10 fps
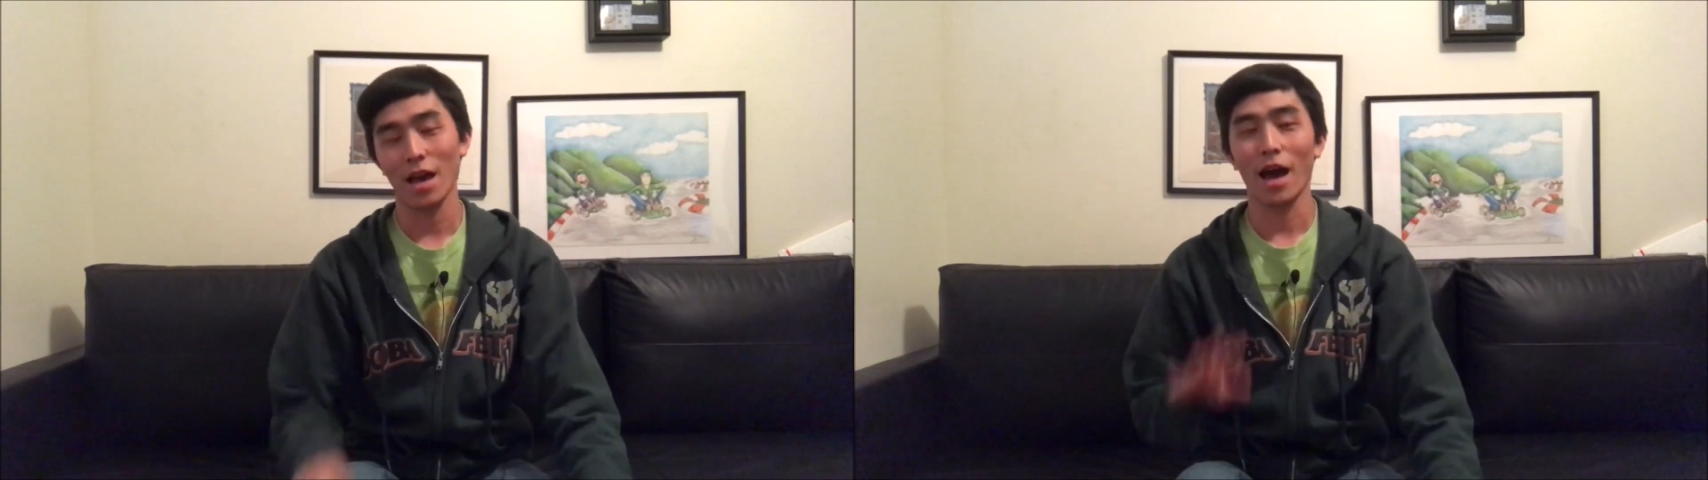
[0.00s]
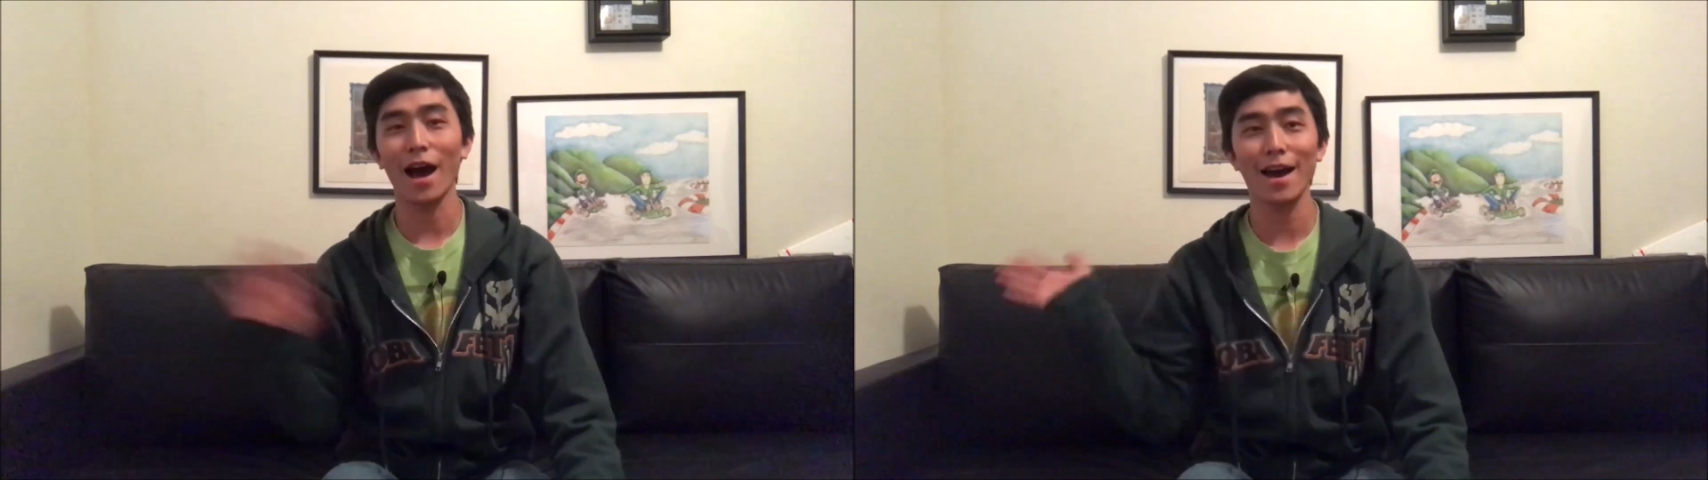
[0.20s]

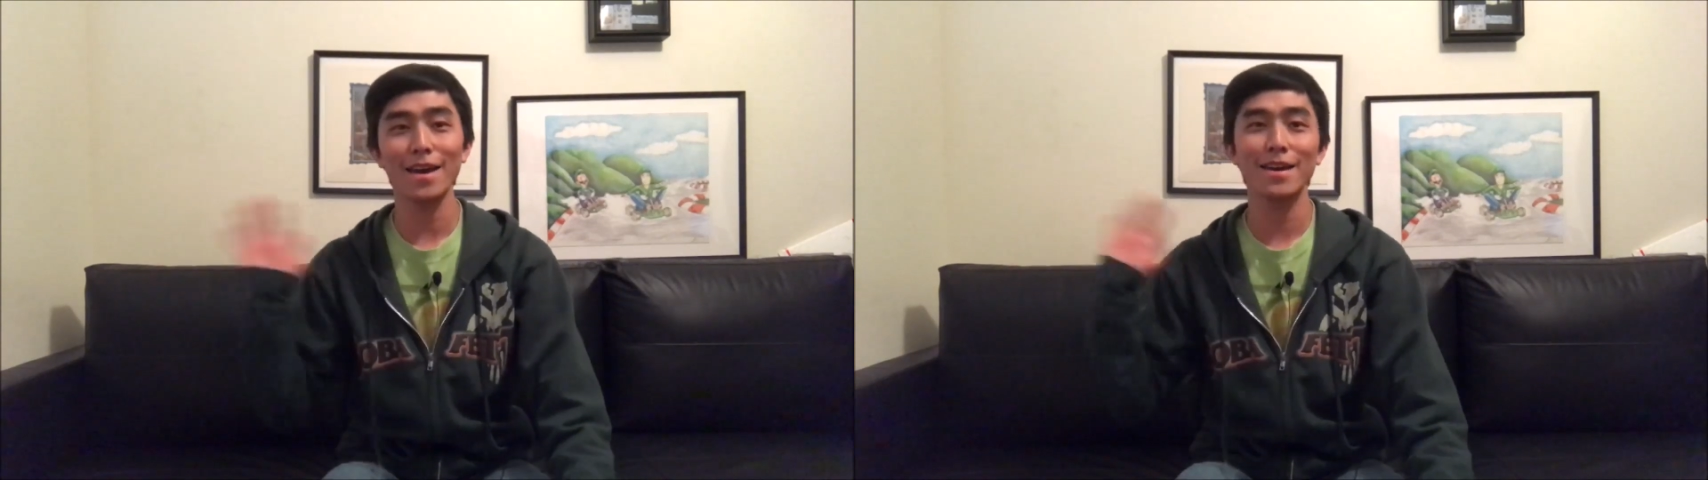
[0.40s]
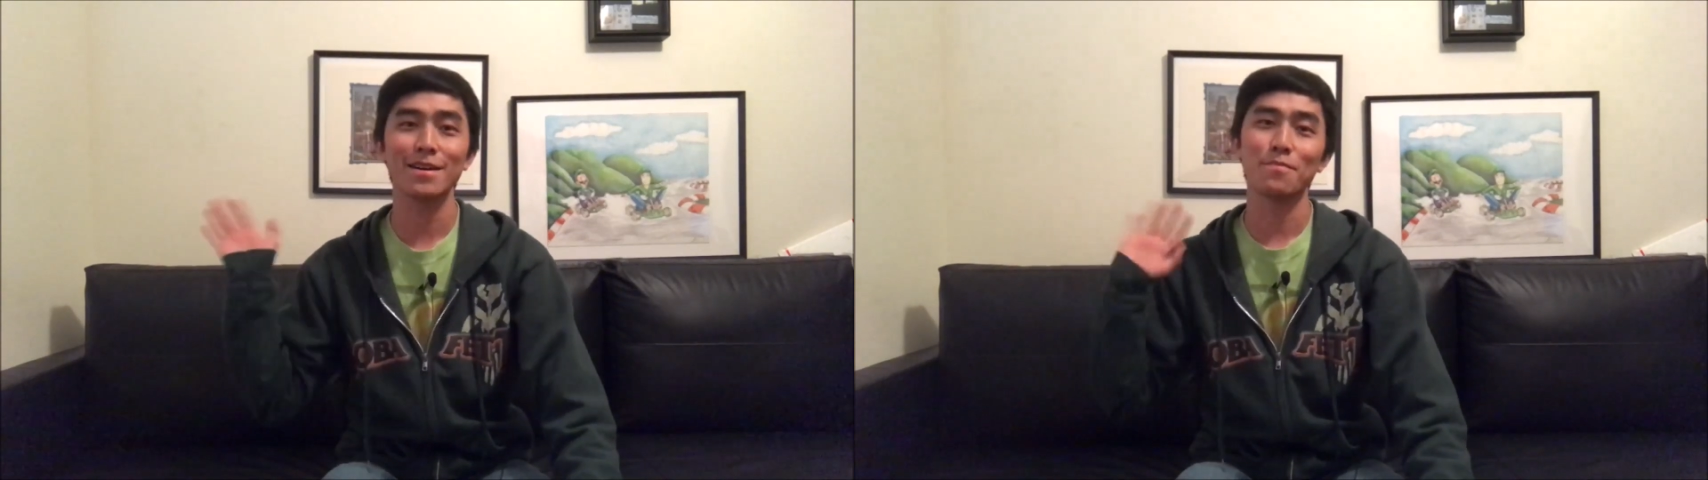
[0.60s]

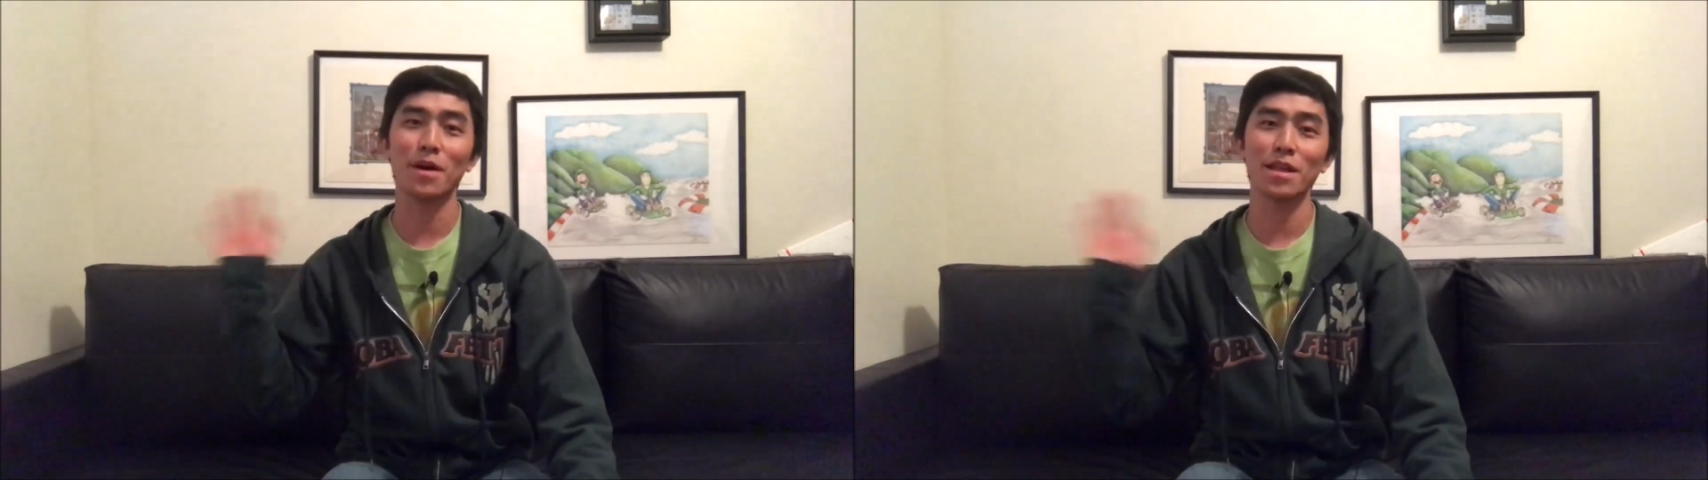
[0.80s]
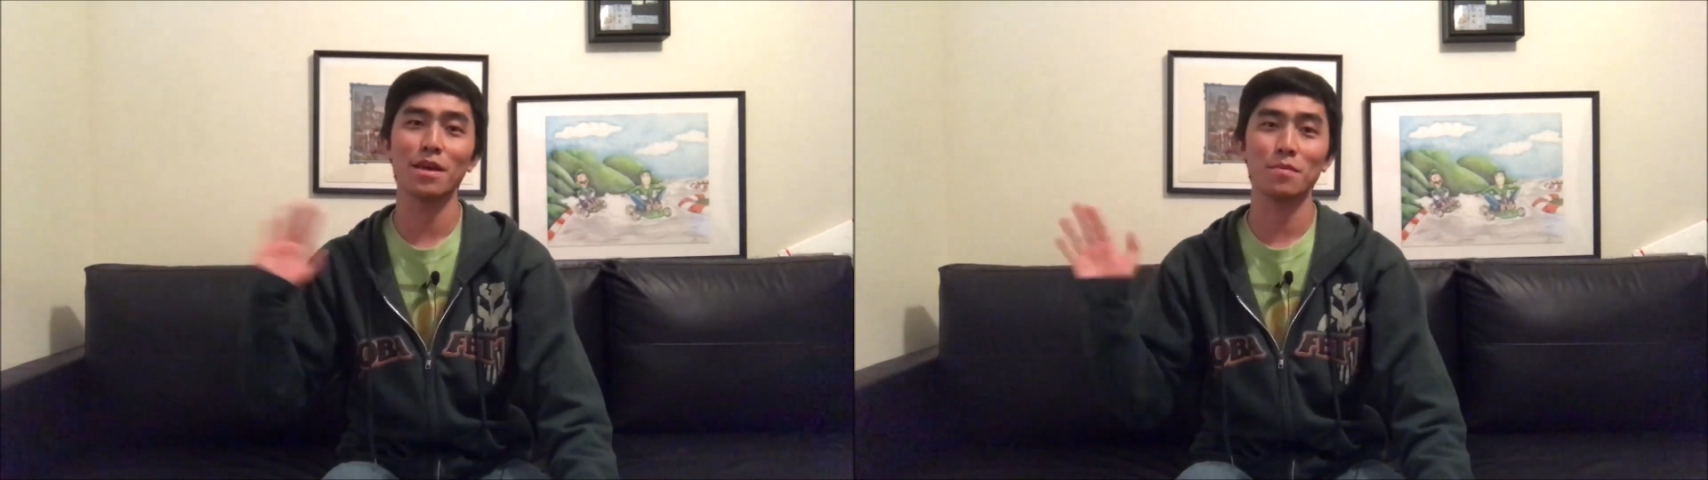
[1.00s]
hi,
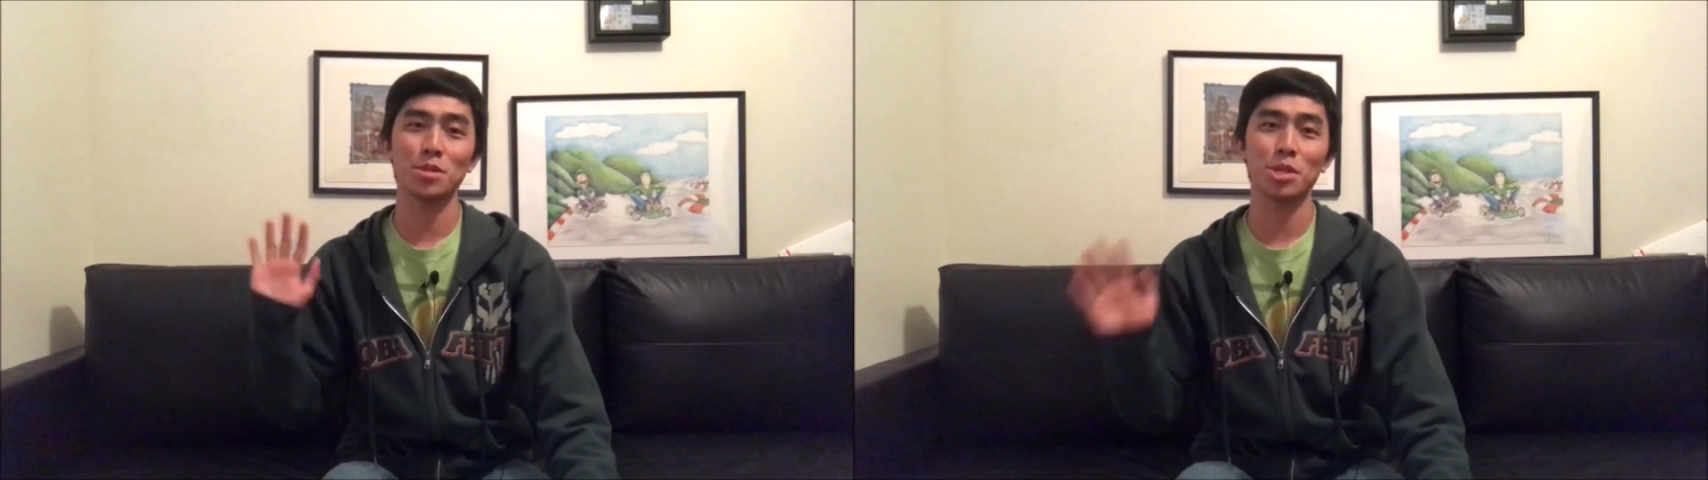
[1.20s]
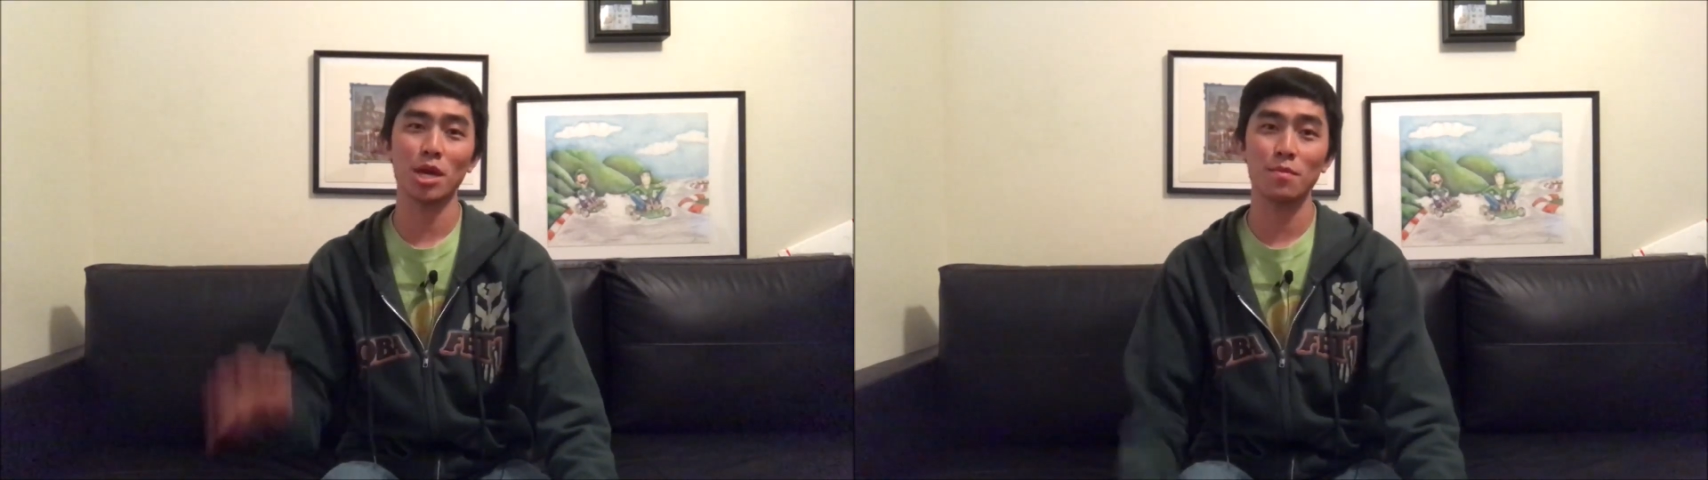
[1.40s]
my name
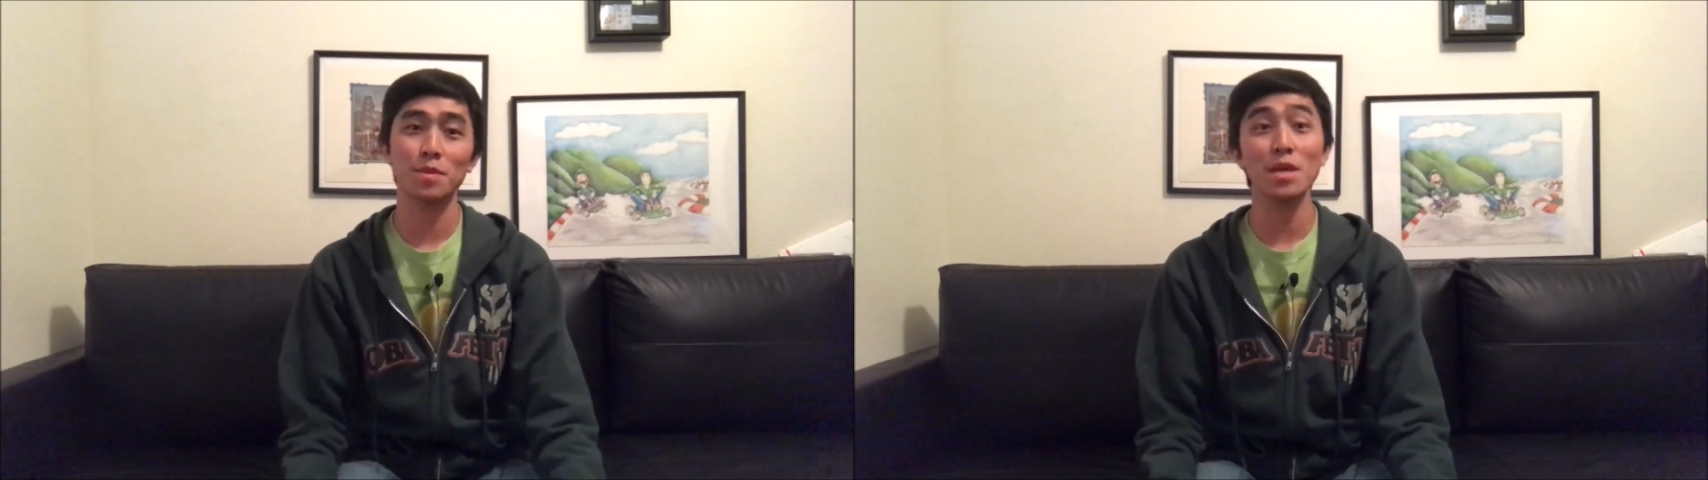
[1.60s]
is James.